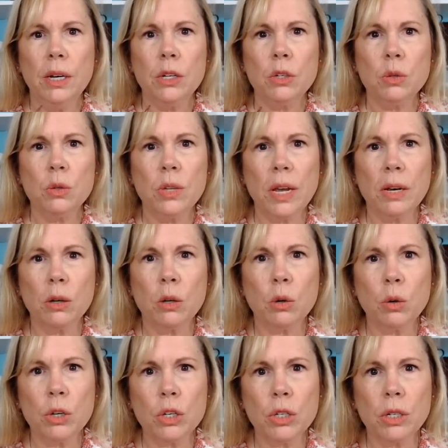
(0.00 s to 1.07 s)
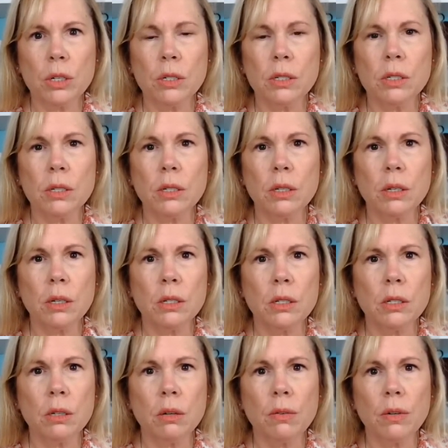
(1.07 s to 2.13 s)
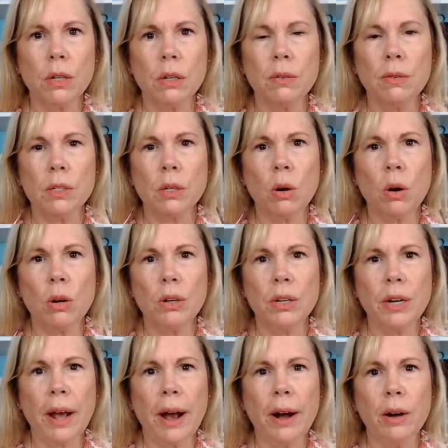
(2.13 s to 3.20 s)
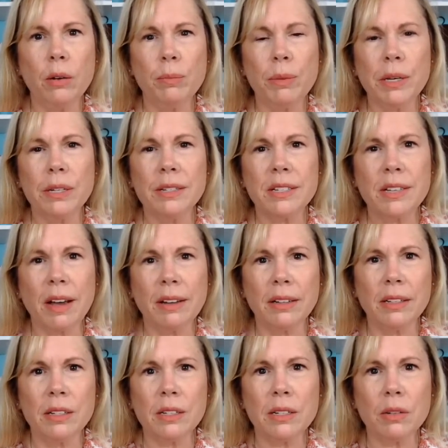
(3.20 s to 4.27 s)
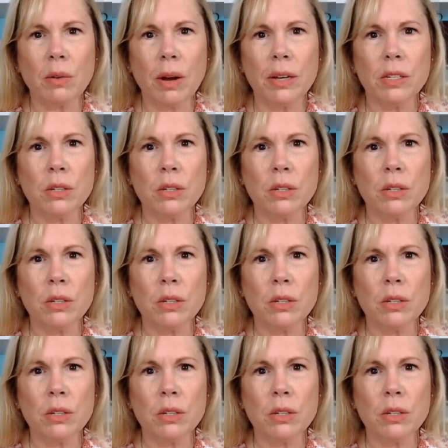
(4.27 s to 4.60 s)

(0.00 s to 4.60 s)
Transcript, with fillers: Judeo-Christians, the conservatives are now being silenced, right?